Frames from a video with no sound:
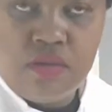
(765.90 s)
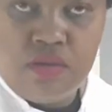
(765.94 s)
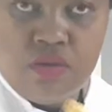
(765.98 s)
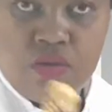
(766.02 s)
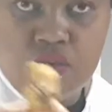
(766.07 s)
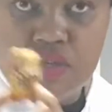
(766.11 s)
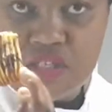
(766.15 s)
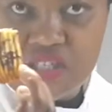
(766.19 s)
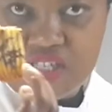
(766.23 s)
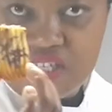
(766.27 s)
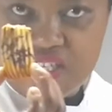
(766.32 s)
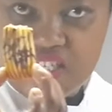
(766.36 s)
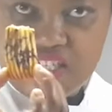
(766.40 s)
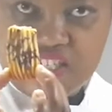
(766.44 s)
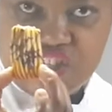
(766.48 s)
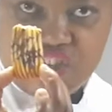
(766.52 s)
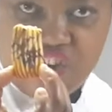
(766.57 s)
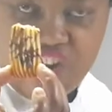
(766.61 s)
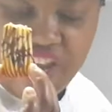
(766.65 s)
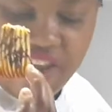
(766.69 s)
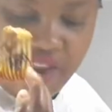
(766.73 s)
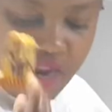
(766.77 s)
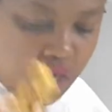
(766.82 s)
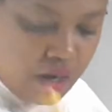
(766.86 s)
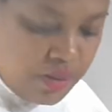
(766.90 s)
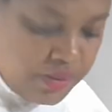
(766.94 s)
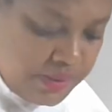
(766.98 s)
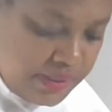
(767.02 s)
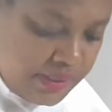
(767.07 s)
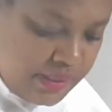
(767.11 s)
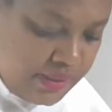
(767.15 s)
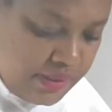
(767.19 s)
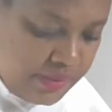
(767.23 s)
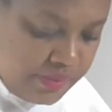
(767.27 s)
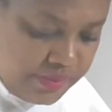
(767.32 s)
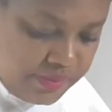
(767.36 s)
already drying out,
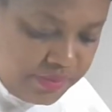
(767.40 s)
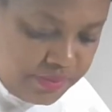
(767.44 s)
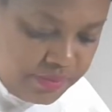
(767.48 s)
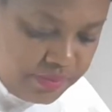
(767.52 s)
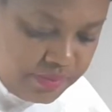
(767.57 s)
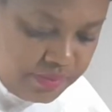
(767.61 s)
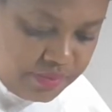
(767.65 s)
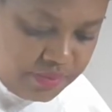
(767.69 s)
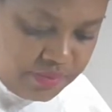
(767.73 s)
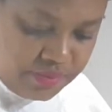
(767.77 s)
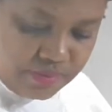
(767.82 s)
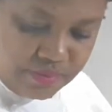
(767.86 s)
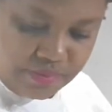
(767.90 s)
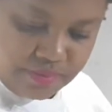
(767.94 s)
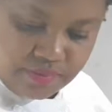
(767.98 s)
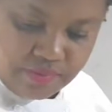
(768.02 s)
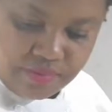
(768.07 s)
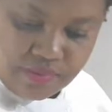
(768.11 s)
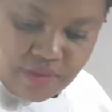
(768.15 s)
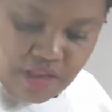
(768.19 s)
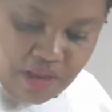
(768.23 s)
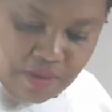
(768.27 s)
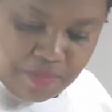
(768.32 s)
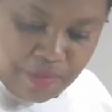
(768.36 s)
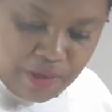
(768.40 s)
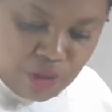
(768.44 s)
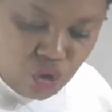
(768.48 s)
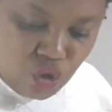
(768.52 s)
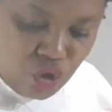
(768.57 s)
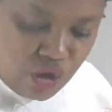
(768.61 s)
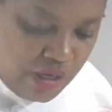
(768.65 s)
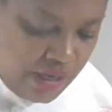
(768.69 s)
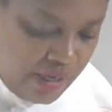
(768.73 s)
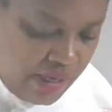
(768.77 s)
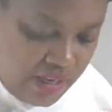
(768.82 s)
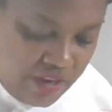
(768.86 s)
but you
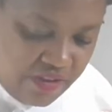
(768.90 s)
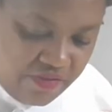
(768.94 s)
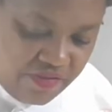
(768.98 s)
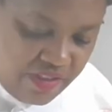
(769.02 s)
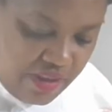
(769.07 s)
can leave